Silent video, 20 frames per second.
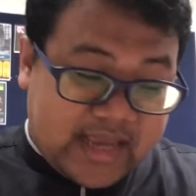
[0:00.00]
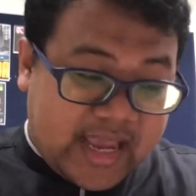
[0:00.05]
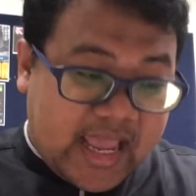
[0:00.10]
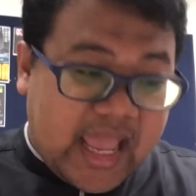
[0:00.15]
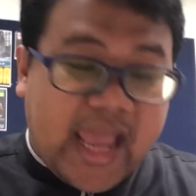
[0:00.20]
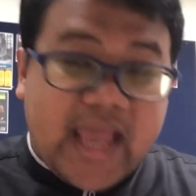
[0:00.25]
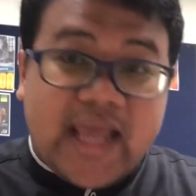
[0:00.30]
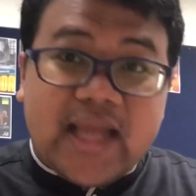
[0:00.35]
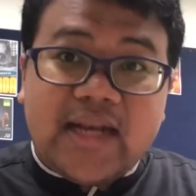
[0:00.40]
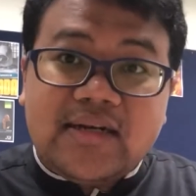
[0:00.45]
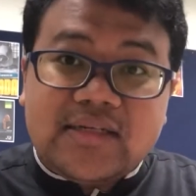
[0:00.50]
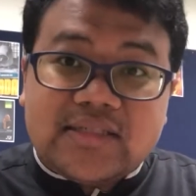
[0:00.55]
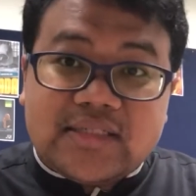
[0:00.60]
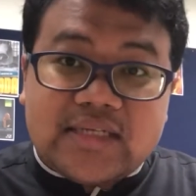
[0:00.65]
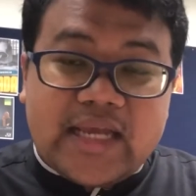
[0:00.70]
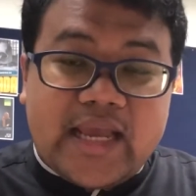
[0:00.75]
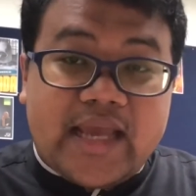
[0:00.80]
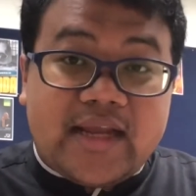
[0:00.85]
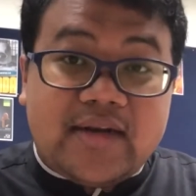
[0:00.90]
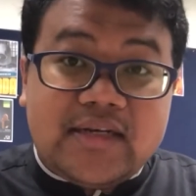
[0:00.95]
and
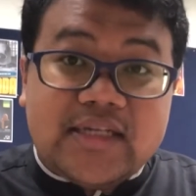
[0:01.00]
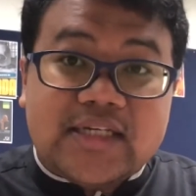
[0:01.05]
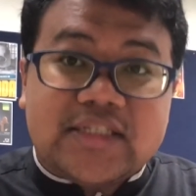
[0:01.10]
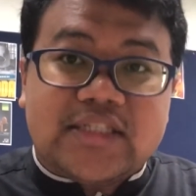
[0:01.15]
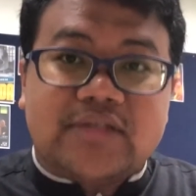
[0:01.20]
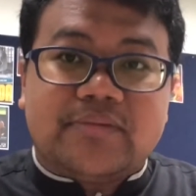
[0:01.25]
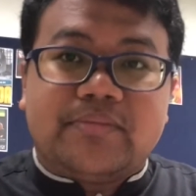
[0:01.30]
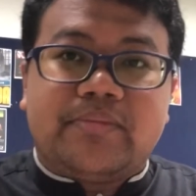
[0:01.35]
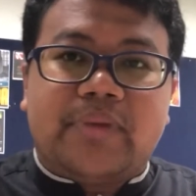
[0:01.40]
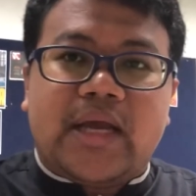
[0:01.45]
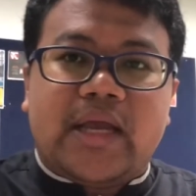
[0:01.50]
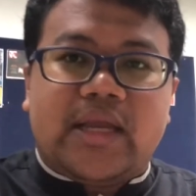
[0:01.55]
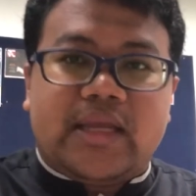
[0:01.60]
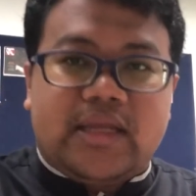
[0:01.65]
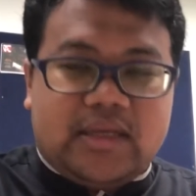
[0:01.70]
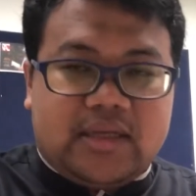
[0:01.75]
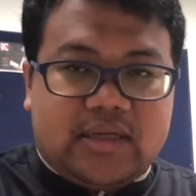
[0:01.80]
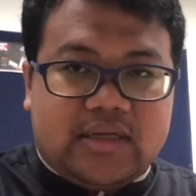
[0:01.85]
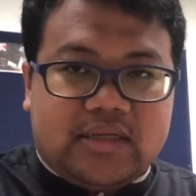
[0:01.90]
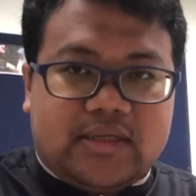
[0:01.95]
ended by
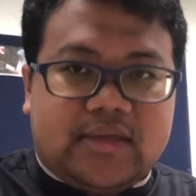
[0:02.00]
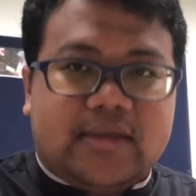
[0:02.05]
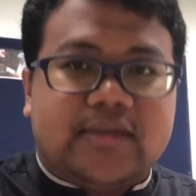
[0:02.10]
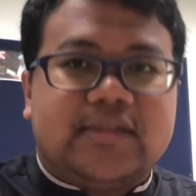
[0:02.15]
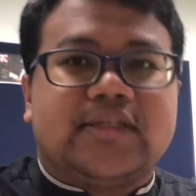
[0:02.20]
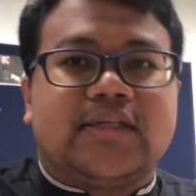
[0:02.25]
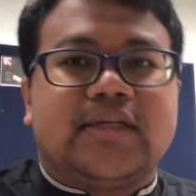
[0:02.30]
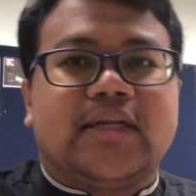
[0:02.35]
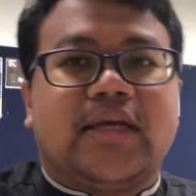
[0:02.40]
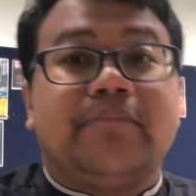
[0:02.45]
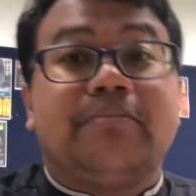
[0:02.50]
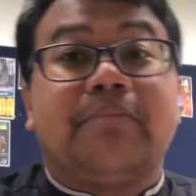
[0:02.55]
consonant,